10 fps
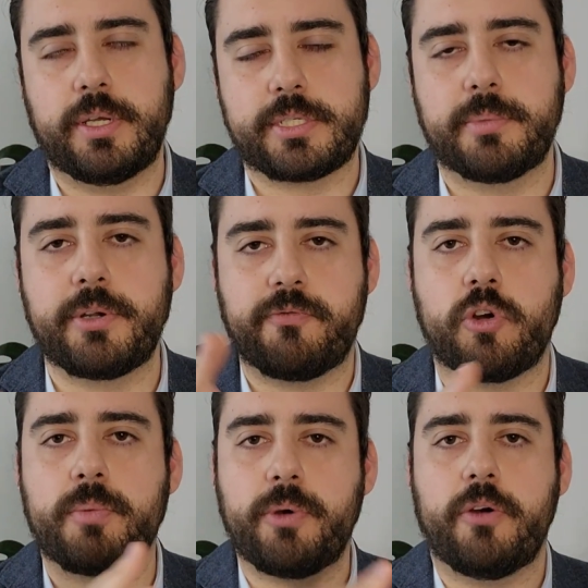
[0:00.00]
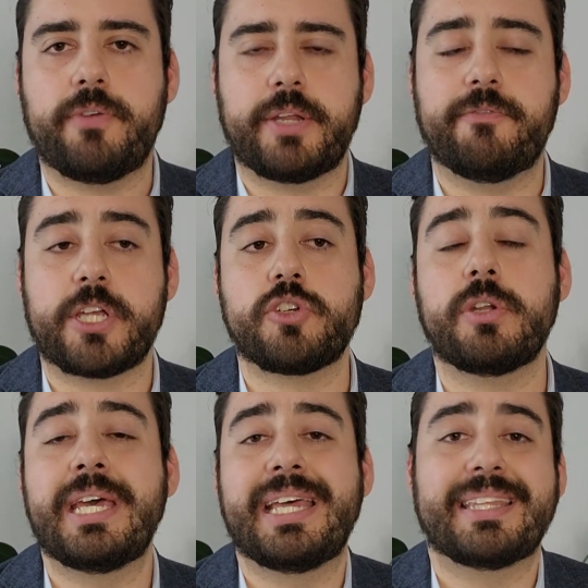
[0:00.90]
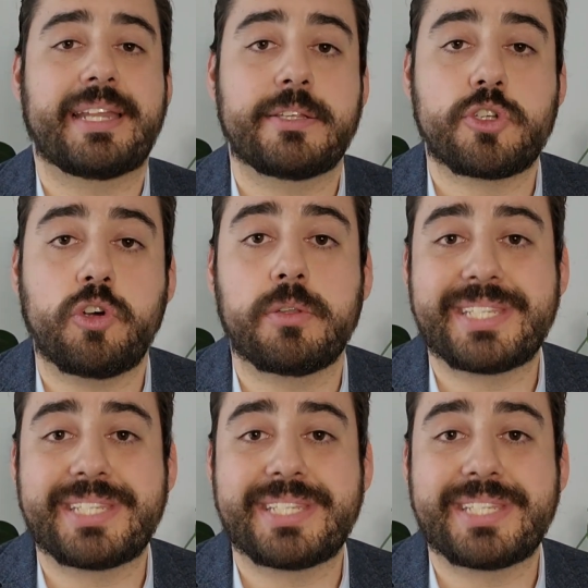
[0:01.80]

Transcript: severe form of an infection that it's called